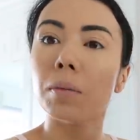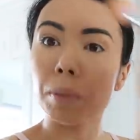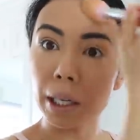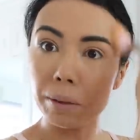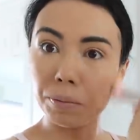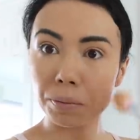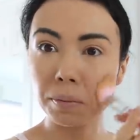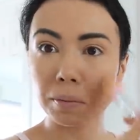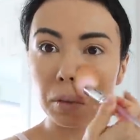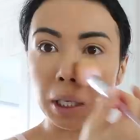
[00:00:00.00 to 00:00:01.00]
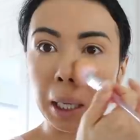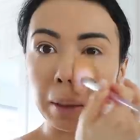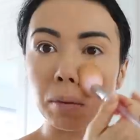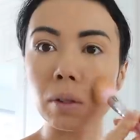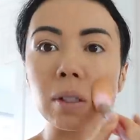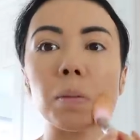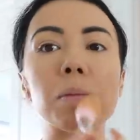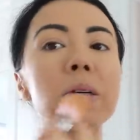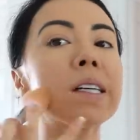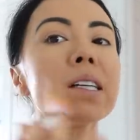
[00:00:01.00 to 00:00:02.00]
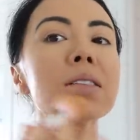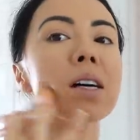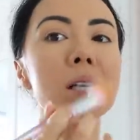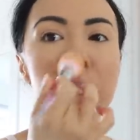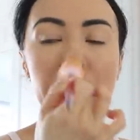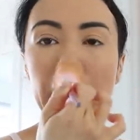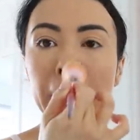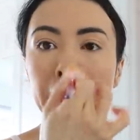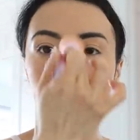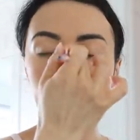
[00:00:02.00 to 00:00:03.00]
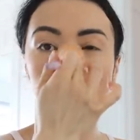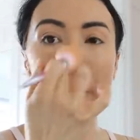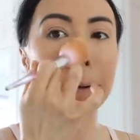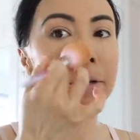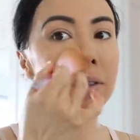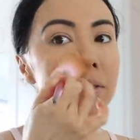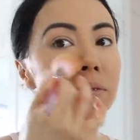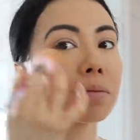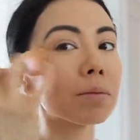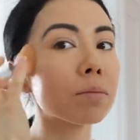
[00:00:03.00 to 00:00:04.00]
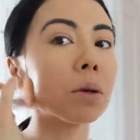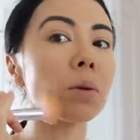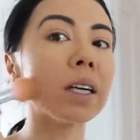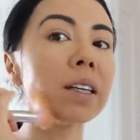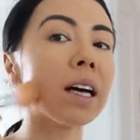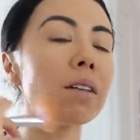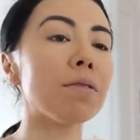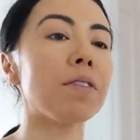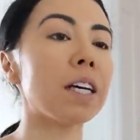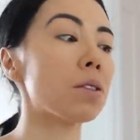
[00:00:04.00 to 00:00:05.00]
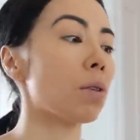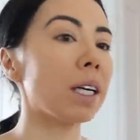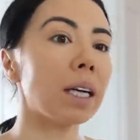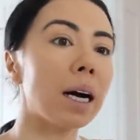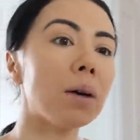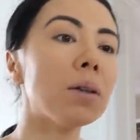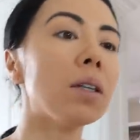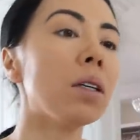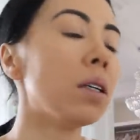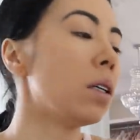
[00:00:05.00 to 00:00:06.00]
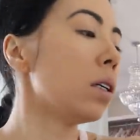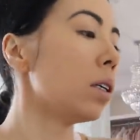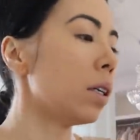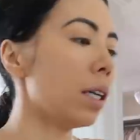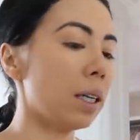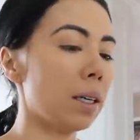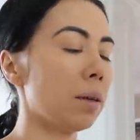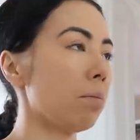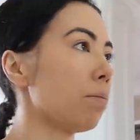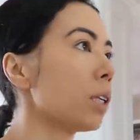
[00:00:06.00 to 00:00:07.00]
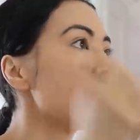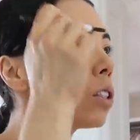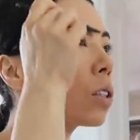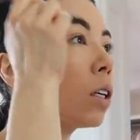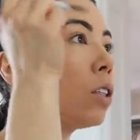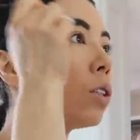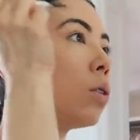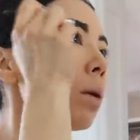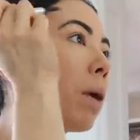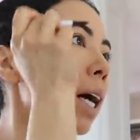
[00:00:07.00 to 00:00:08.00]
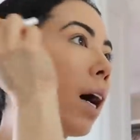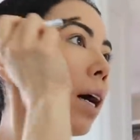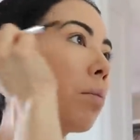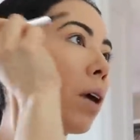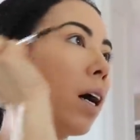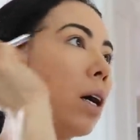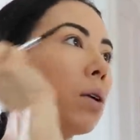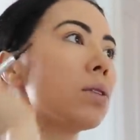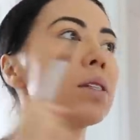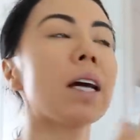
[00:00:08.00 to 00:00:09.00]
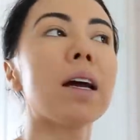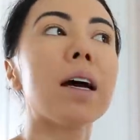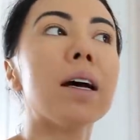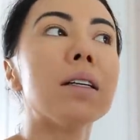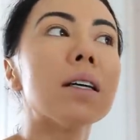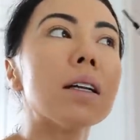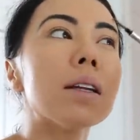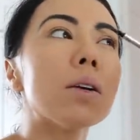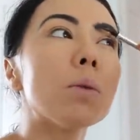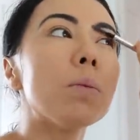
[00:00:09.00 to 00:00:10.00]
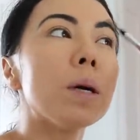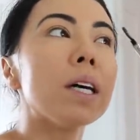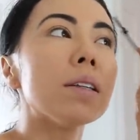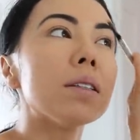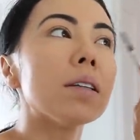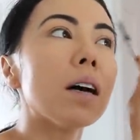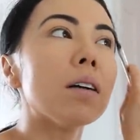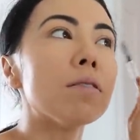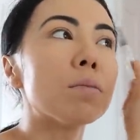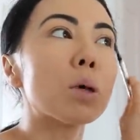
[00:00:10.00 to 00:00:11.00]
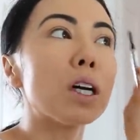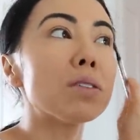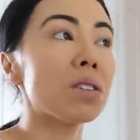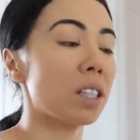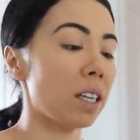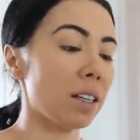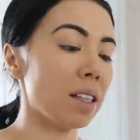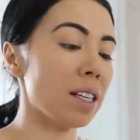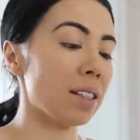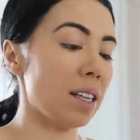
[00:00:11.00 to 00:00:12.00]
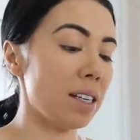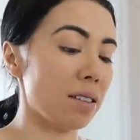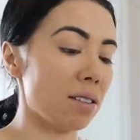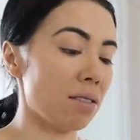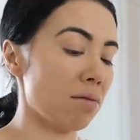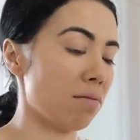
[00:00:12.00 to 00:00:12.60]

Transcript: But yeah, so it's been pretty exhausting, but we're in that phase right now. Um, just gonna do my eyebrows and a little bit of bronzer, and I think that's it.